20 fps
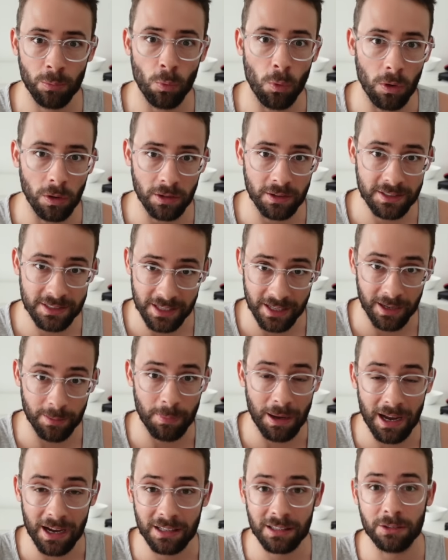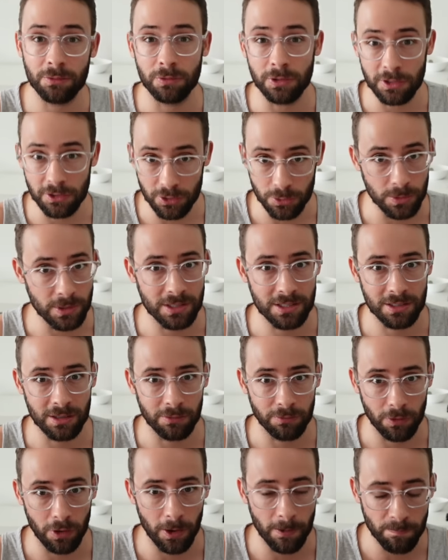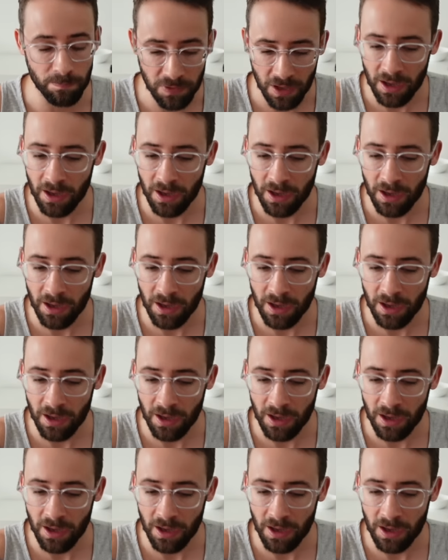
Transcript: wallets that I'm actively doing stuff on.